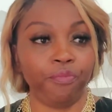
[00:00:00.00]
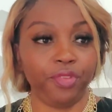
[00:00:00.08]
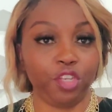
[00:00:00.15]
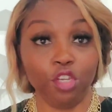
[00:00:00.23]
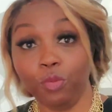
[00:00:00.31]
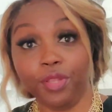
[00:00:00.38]

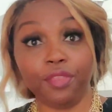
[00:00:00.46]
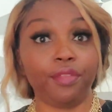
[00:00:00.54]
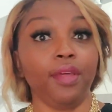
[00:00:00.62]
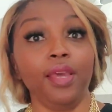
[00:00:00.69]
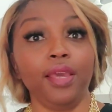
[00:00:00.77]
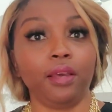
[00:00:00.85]
you would
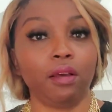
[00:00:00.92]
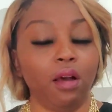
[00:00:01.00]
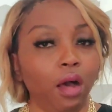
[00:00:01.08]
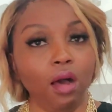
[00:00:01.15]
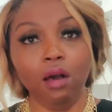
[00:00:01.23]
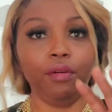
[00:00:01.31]
think,
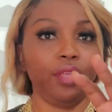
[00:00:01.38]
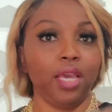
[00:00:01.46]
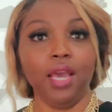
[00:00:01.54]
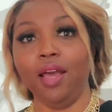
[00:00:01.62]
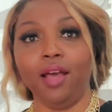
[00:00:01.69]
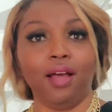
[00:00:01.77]
oh
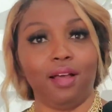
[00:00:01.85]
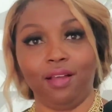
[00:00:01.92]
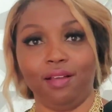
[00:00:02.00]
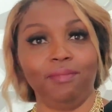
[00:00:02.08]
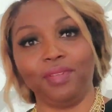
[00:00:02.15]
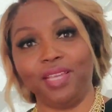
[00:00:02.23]

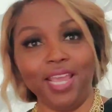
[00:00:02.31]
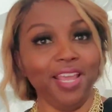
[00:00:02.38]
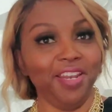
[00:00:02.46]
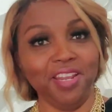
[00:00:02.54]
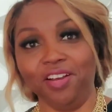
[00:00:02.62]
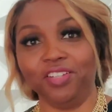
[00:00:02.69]
yeah, I'm
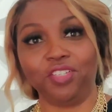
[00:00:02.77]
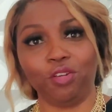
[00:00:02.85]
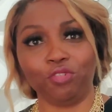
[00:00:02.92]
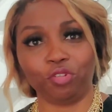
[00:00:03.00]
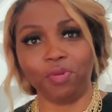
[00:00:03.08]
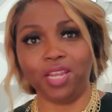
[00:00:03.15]
hitting it on
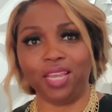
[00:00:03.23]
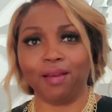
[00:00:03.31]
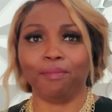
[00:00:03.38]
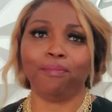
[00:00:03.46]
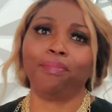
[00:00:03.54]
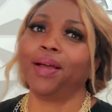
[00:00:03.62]
social media,
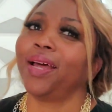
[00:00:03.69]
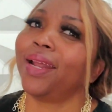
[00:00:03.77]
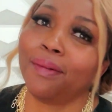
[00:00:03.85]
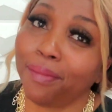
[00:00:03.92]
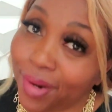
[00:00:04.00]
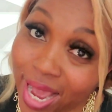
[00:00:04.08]
but
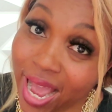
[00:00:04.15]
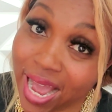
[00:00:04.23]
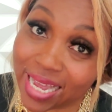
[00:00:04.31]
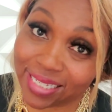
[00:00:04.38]
I'm not.